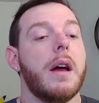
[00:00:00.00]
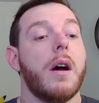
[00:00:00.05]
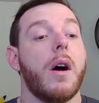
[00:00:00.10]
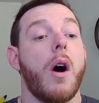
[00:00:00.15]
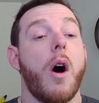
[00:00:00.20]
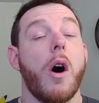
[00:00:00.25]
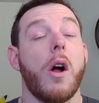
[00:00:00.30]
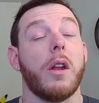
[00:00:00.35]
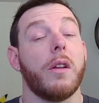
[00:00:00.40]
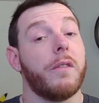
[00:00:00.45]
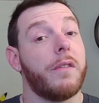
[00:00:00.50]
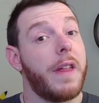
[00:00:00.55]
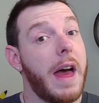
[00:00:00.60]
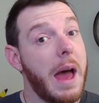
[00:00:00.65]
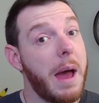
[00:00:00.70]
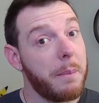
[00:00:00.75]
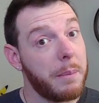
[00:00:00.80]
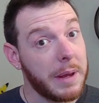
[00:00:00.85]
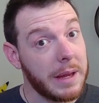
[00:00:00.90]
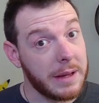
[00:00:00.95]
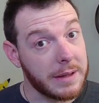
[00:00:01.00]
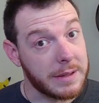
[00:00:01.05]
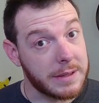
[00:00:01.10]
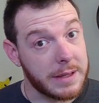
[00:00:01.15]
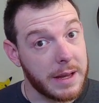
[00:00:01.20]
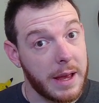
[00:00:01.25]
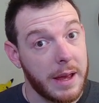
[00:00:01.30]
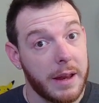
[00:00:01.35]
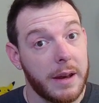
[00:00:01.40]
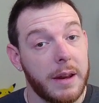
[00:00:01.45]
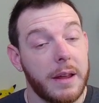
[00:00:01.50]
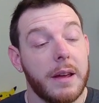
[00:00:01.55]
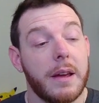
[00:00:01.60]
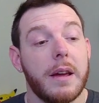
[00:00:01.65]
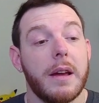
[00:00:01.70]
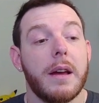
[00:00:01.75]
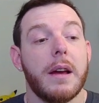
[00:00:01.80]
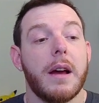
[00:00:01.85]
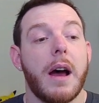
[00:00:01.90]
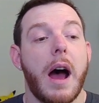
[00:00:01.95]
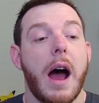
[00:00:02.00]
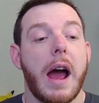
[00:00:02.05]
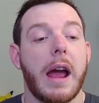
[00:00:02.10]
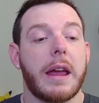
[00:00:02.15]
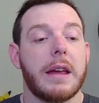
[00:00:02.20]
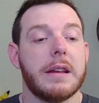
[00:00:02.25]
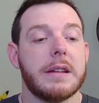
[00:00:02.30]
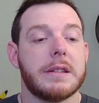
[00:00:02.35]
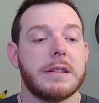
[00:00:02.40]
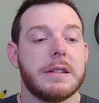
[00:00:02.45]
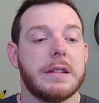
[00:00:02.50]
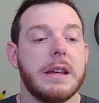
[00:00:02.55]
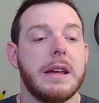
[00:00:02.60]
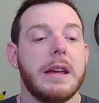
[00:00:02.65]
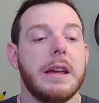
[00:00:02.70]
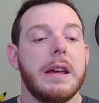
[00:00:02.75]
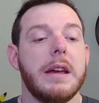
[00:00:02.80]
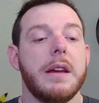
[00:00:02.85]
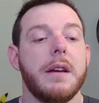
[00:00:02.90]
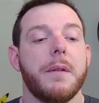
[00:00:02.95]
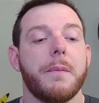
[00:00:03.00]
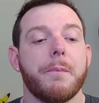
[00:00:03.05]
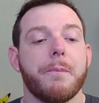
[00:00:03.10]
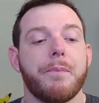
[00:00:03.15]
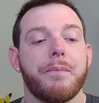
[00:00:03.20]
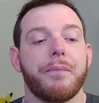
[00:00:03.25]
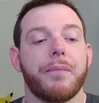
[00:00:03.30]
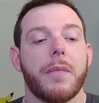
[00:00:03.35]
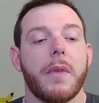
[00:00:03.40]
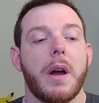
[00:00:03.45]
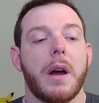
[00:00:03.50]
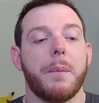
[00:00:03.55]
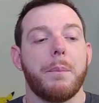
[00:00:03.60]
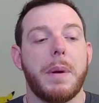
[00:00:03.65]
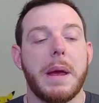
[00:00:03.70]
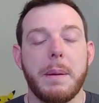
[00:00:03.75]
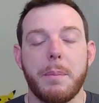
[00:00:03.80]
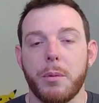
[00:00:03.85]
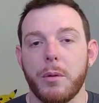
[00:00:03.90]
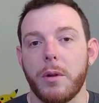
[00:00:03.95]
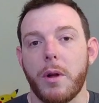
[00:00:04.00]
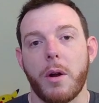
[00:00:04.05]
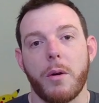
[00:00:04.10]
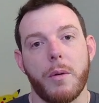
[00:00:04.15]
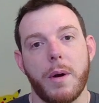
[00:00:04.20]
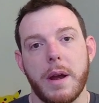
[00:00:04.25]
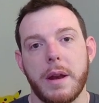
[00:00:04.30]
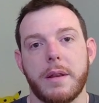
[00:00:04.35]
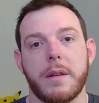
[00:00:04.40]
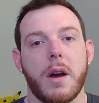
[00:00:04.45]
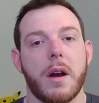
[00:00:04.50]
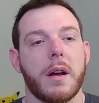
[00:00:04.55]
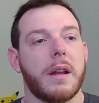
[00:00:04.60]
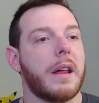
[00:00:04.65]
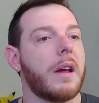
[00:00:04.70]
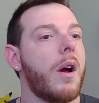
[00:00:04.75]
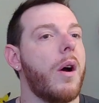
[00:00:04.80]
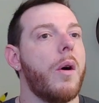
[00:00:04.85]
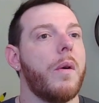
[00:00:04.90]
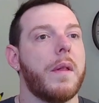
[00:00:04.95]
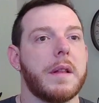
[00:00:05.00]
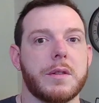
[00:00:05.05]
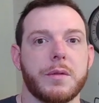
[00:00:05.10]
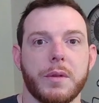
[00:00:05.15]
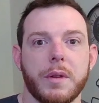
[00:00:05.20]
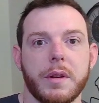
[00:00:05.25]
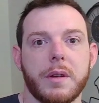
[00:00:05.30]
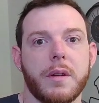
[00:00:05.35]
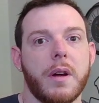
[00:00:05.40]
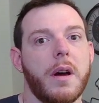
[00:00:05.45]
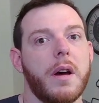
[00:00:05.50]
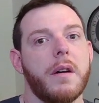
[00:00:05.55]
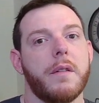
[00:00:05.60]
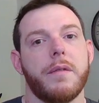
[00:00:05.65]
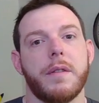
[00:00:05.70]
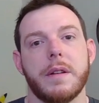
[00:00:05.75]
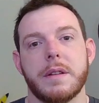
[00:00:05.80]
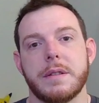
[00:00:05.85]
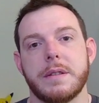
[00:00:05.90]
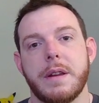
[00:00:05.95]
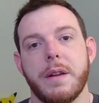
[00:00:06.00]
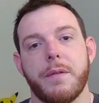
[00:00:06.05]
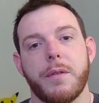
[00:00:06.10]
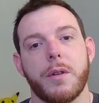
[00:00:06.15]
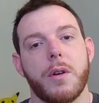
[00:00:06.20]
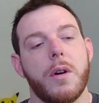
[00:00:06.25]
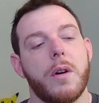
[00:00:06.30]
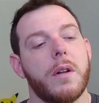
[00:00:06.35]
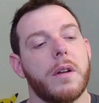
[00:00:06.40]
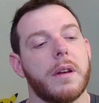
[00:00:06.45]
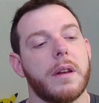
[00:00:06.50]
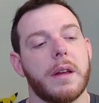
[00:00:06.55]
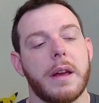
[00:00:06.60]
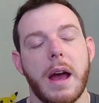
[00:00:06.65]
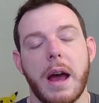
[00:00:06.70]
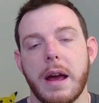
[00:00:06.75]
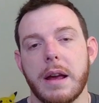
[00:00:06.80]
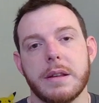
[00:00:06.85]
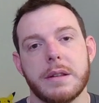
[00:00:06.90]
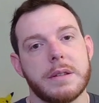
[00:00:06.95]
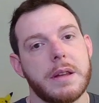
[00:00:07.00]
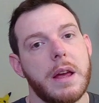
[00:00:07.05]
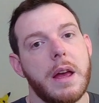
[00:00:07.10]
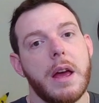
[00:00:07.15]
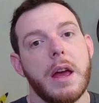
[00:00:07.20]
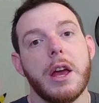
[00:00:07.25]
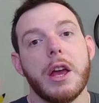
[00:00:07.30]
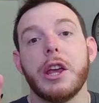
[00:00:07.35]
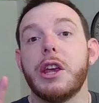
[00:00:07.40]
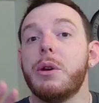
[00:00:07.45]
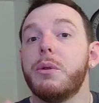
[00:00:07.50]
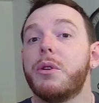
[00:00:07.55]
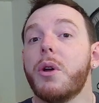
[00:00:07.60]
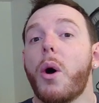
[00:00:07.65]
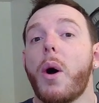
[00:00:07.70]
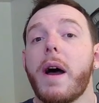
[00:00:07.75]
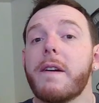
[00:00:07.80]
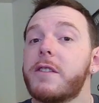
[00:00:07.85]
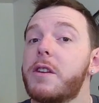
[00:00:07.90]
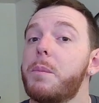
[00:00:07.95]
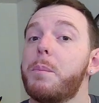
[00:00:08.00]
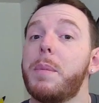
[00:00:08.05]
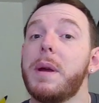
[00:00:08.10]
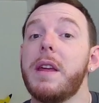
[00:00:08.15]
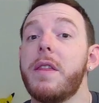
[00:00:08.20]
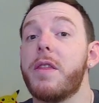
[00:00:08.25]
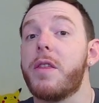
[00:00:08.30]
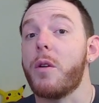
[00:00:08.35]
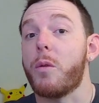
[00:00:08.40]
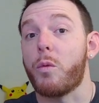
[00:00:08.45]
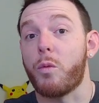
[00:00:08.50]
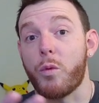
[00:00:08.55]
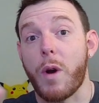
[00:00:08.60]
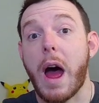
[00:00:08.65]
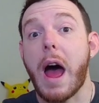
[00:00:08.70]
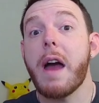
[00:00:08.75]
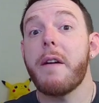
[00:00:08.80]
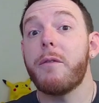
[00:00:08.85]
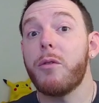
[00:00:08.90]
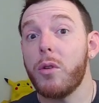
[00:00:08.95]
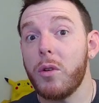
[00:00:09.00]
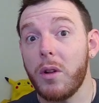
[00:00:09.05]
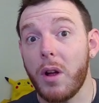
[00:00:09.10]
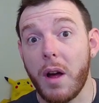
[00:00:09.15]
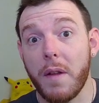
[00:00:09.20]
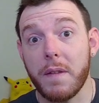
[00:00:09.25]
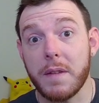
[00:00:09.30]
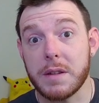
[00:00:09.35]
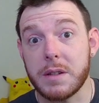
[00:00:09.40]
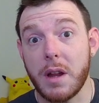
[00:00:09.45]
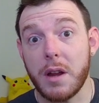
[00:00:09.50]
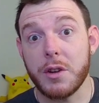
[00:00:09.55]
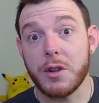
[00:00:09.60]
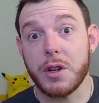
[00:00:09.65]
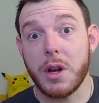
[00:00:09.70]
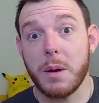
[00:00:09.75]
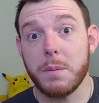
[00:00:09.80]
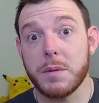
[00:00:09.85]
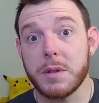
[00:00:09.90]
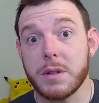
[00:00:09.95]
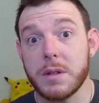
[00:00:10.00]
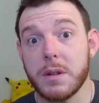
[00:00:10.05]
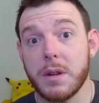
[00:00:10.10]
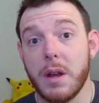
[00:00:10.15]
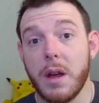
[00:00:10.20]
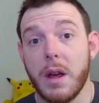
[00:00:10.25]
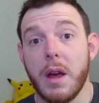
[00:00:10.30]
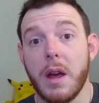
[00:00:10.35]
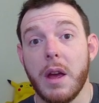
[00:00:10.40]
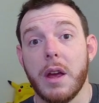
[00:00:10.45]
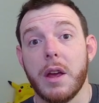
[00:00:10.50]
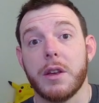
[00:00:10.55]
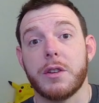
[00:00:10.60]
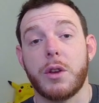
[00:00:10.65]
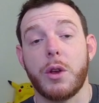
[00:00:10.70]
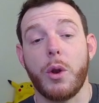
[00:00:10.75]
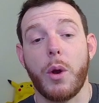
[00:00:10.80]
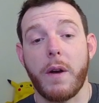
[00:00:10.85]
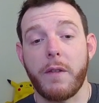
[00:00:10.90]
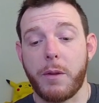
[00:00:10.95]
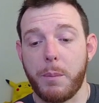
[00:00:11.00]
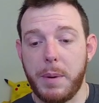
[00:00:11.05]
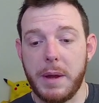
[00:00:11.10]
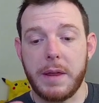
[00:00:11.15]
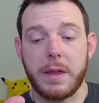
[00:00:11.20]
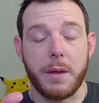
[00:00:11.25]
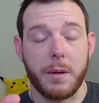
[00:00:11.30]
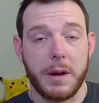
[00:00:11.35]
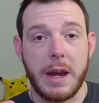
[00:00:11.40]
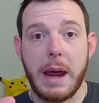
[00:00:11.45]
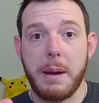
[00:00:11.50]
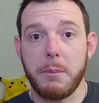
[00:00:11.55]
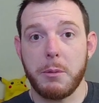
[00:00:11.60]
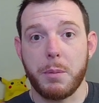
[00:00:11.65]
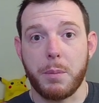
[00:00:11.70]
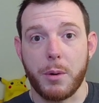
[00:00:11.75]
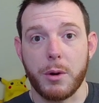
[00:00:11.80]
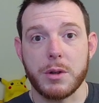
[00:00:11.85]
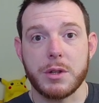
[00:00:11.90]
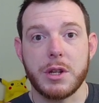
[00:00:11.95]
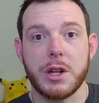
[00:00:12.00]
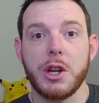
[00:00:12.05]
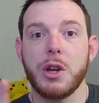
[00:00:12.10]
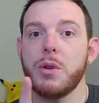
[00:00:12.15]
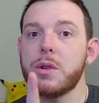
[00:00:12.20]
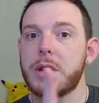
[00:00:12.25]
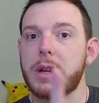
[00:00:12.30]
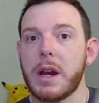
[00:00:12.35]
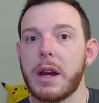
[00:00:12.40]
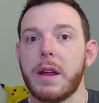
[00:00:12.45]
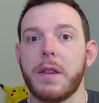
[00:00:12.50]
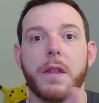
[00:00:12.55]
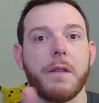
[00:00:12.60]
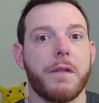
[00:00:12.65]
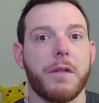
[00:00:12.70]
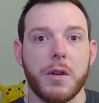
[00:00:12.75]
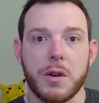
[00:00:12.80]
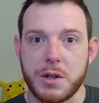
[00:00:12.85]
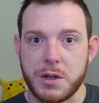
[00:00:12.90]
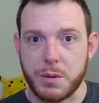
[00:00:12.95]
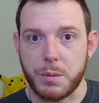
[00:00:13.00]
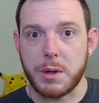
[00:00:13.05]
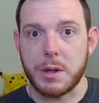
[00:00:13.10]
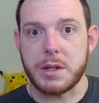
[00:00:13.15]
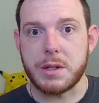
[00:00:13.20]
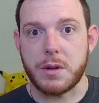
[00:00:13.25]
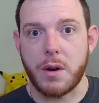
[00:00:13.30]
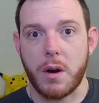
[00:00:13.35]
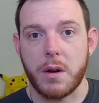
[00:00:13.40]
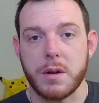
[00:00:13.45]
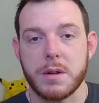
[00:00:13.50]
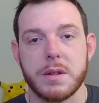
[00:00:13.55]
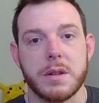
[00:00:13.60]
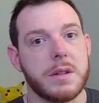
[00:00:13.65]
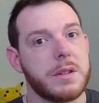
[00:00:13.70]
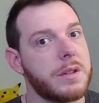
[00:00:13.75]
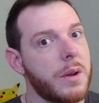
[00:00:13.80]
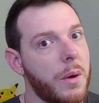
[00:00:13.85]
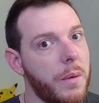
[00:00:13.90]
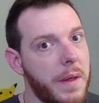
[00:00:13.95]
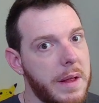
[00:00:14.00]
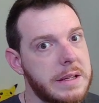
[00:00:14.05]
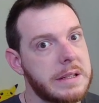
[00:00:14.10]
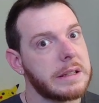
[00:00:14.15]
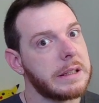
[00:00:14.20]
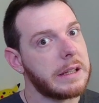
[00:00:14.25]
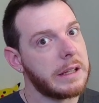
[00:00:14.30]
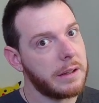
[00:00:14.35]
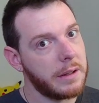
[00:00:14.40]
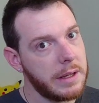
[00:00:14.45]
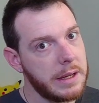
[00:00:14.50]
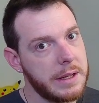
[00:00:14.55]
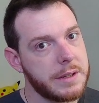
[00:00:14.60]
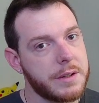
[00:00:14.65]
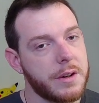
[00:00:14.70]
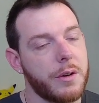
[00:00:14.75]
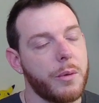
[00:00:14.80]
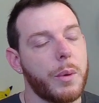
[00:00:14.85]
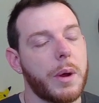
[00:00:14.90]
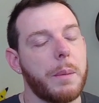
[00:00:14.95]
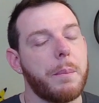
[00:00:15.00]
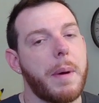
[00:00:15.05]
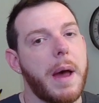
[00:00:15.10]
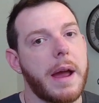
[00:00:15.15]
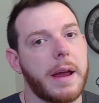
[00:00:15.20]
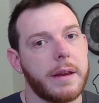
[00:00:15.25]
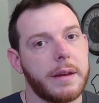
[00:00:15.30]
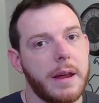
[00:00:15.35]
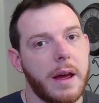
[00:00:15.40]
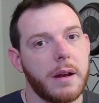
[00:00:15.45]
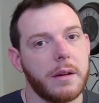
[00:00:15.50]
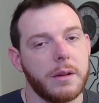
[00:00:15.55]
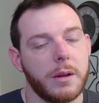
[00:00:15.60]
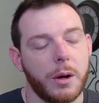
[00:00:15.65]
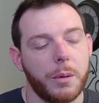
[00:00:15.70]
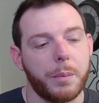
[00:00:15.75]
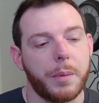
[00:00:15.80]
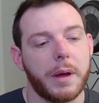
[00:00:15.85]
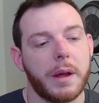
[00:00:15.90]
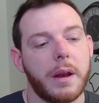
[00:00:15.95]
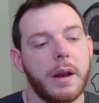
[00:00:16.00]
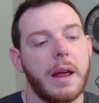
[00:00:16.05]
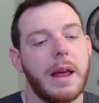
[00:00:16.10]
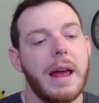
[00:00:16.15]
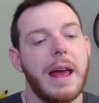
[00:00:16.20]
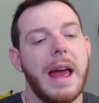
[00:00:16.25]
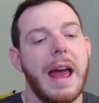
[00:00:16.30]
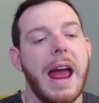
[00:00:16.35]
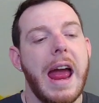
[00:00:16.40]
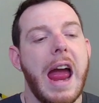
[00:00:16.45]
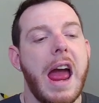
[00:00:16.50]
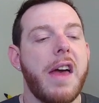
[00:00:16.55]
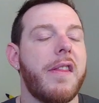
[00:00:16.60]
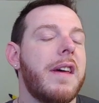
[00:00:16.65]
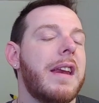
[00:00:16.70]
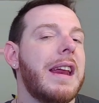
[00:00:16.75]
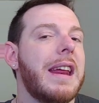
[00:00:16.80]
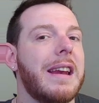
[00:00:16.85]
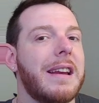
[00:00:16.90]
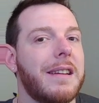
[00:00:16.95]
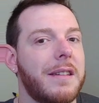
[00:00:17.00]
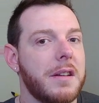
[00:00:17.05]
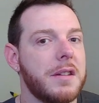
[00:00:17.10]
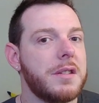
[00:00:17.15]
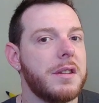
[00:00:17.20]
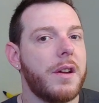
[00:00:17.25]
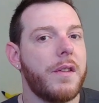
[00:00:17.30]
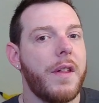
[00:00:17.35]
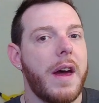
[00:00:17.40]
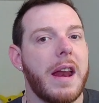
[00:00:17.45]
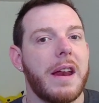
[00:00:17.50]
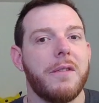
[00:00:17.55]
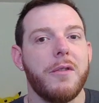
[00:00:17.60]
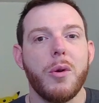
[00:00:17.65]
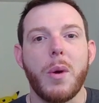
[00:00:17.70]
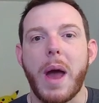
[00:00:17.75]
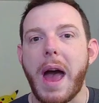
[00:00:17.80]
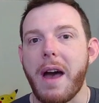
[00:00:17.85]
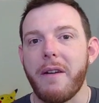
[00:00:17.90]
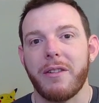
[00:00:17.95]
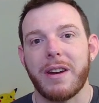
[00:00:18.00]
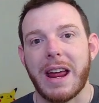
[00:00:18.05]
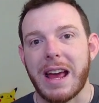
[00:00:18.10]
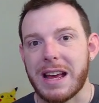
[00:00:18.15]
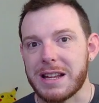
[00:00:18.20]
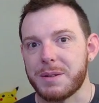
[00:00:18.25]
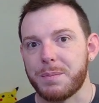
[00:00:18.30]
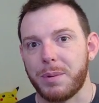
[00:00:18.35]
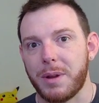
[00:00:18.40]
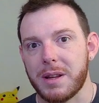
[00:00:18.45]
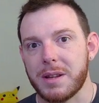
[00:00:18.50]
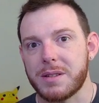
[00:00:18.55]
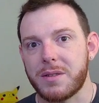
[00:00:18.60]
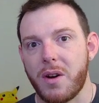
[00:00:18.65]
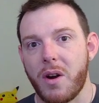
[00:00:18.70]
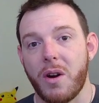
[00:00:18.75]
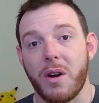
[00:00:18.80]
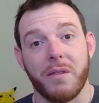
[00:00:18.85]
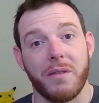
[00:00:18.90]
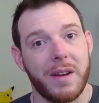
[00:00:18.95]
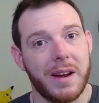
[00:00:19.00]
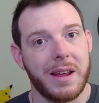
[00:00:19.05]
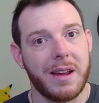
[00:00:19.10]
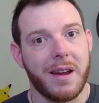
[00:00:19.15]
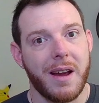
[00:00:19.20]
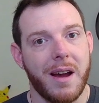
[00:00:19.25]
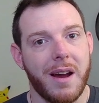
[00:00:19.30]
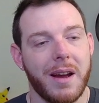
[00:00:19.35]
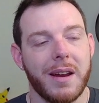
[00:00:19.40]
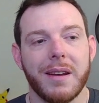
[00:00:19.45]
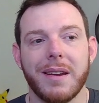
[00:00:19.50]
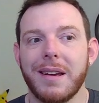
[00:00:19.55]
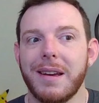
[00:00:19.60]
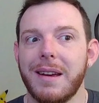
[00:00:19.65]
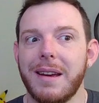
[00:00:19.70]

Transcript: All of that being said, I can see people already talking like, oh, that's really tough, it's difficult. Guys, you don't have to beat the rival on the stunt jumps, so you don't have to beat the named person. You just got to get the first 3 stars. So that's a little easier. We can back it down a little bit. And then in addition to that, if you have an S Plus car of any kind,